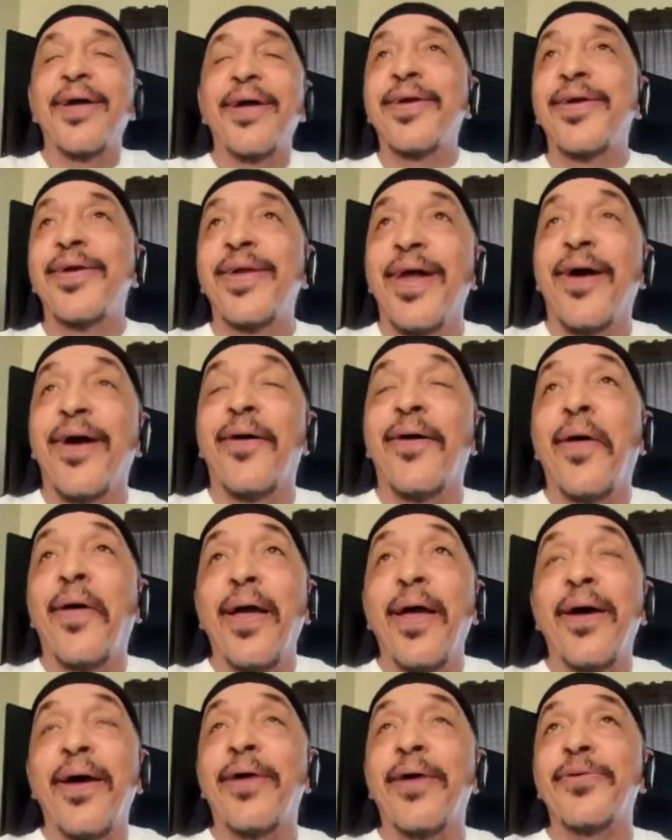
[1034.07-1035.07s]

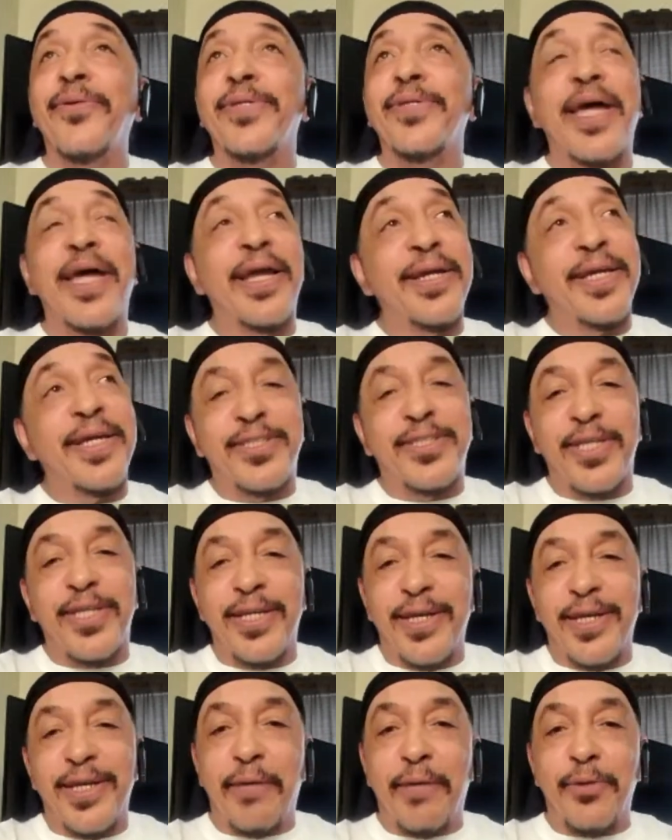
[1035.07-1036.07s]
And I was like,
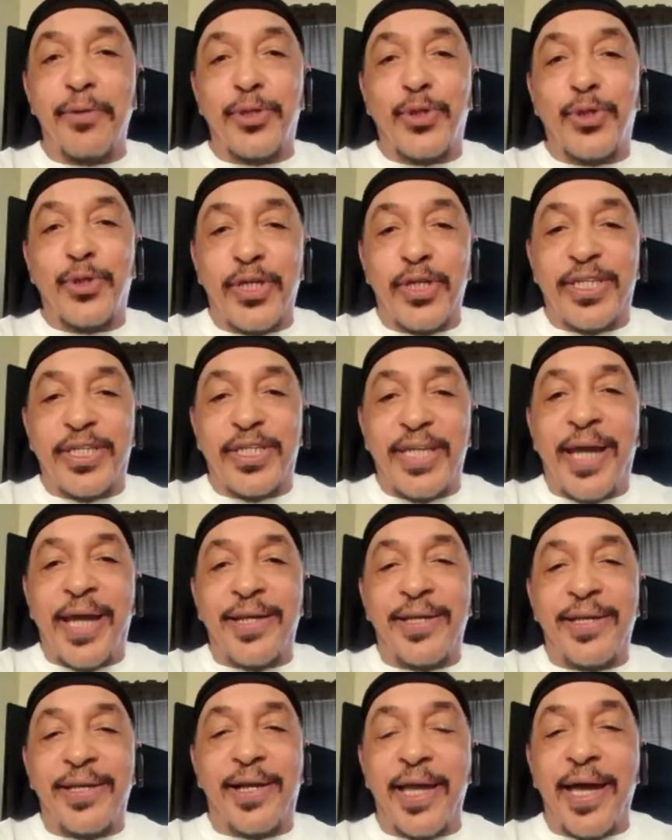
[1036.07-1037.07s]
listen, he never taught us that
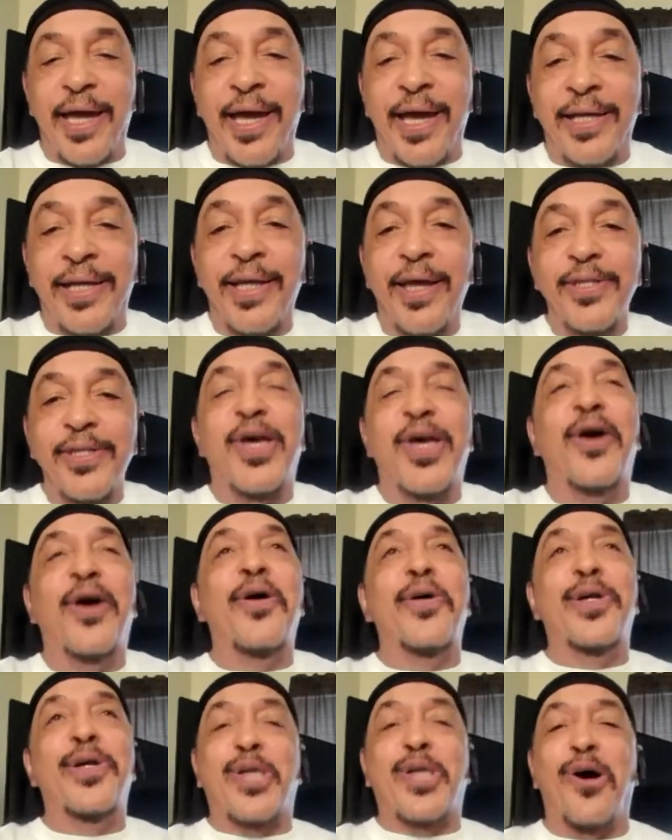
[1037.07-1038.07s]
in class.
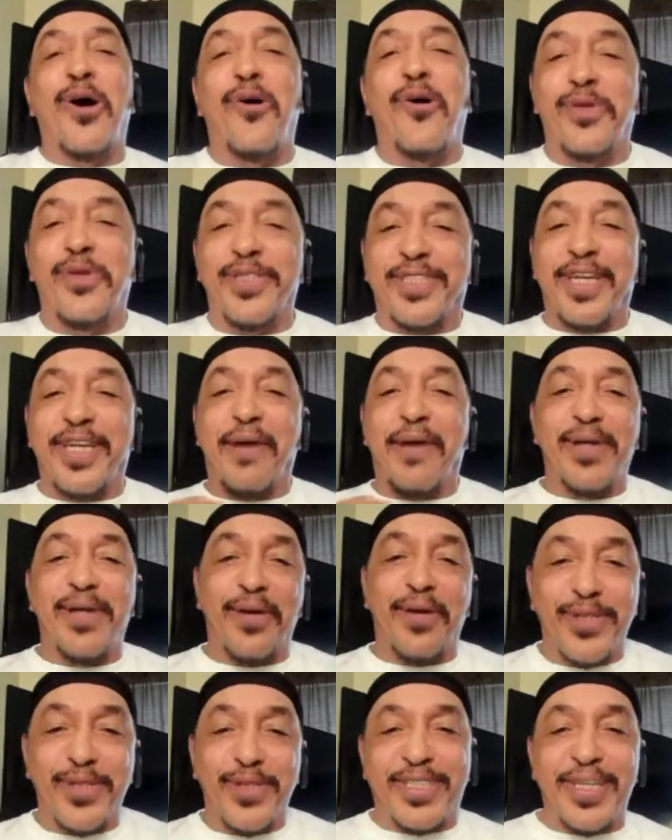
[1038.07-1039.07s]
So he's always coming
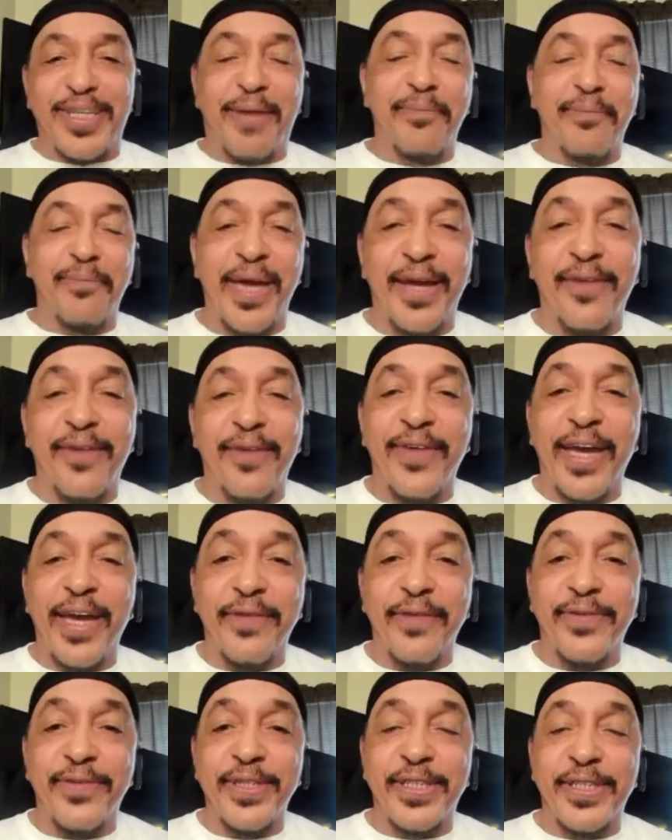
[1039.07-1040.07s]
up with something
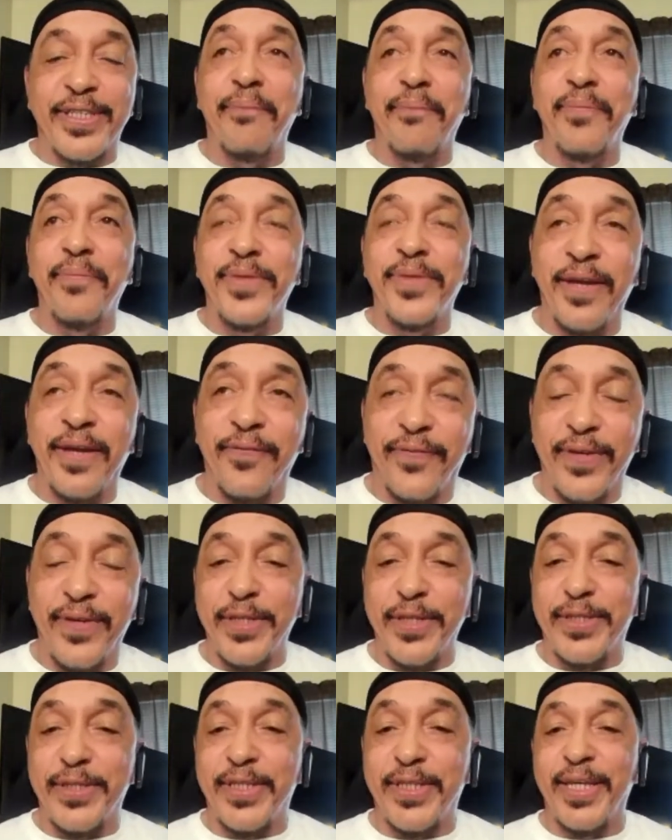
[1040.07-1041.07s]
innovative and something different,
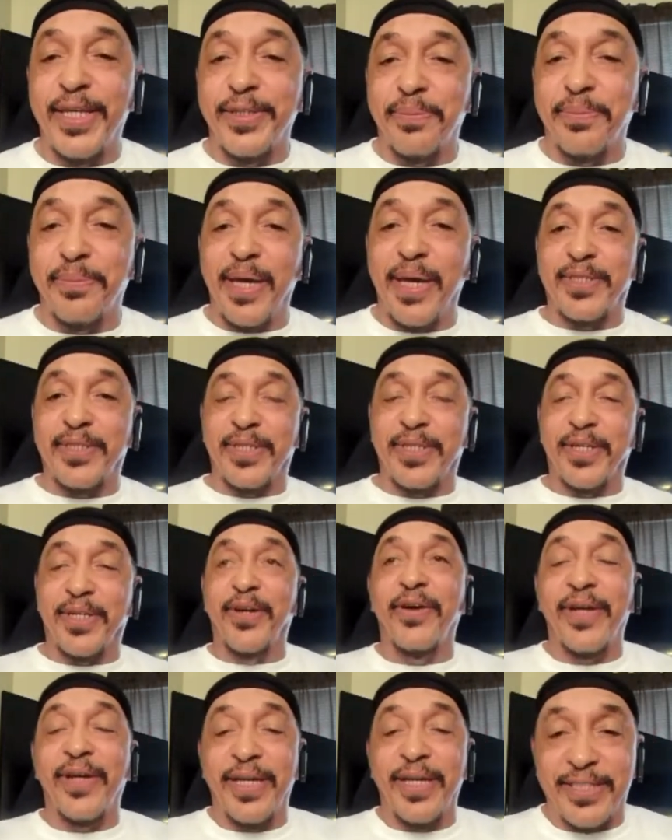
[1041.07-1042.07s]
as Master
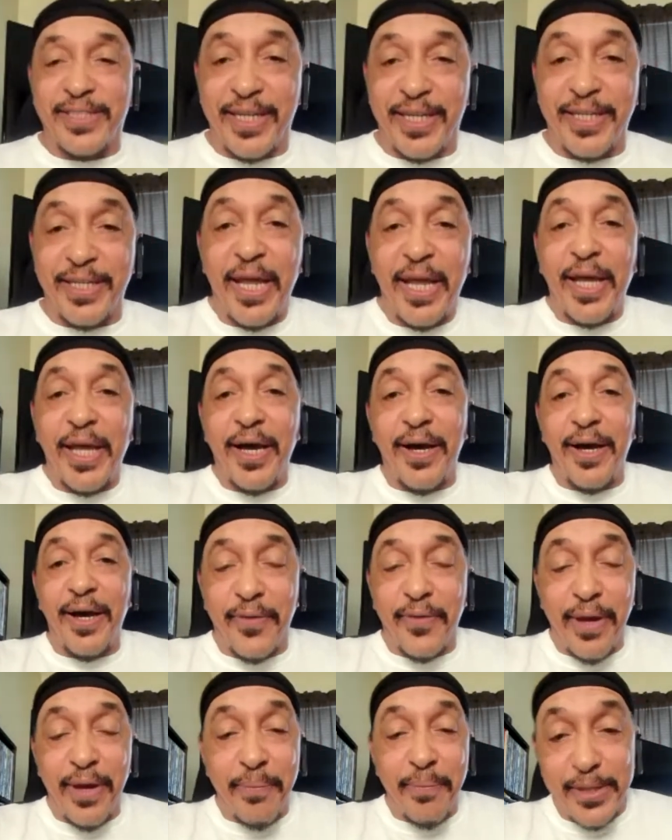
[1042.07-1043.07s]
Curry had said,
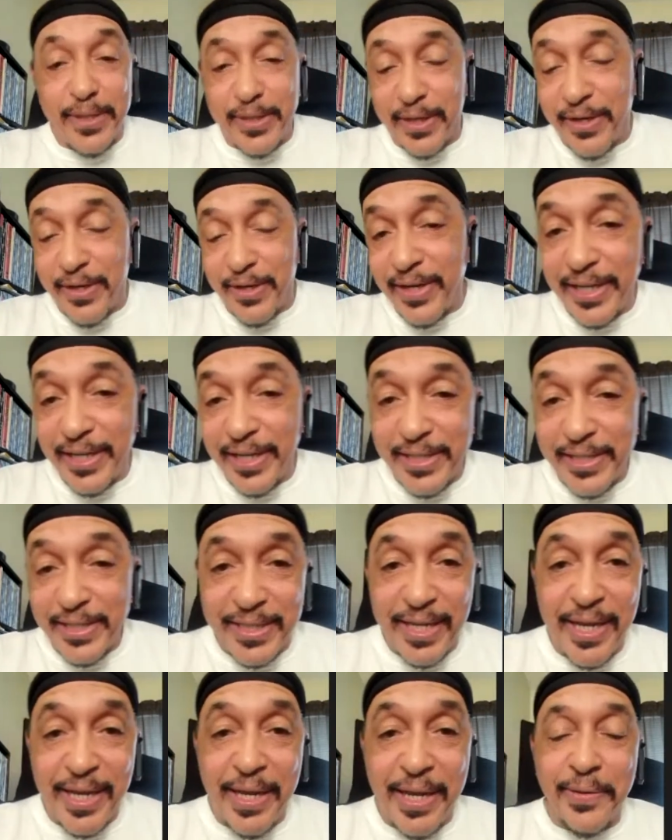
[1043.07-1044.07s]
GrandMaster Curry had
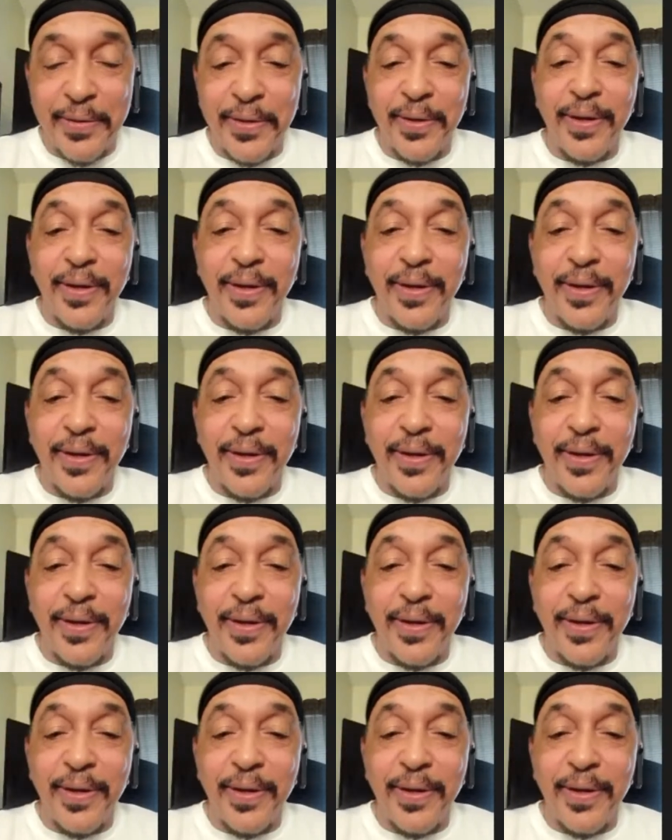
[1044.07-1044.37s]
said,